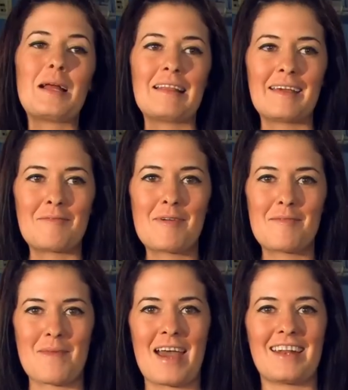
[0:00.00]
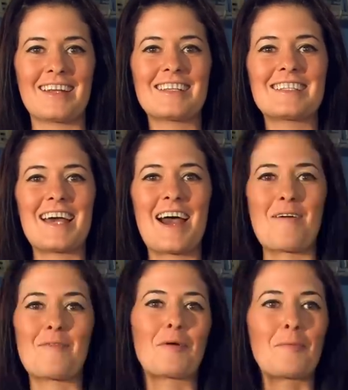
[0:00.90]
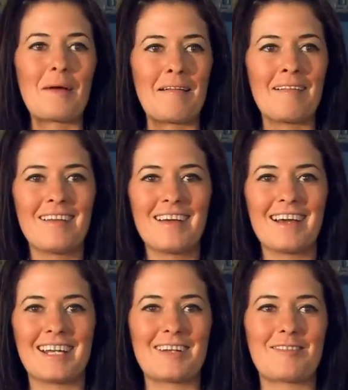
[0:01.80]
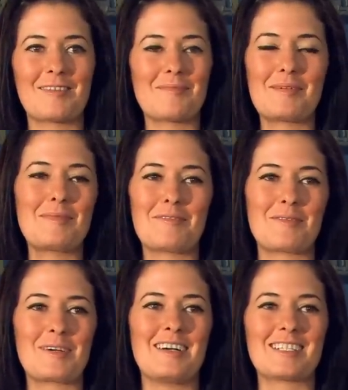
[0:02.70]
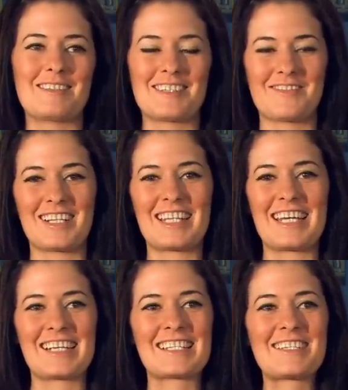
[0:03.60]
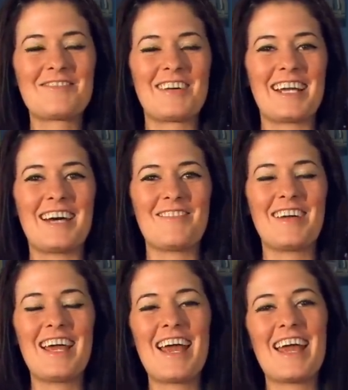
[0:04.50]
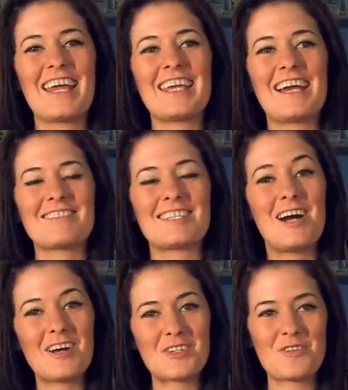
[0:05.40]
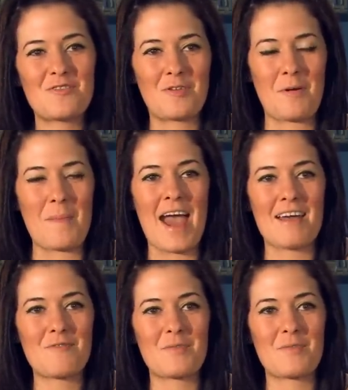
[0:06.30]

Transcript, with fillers: William Maddox, uh, or Will. I never, people, everyone calls him different things. But um, yeah, it was a talk show format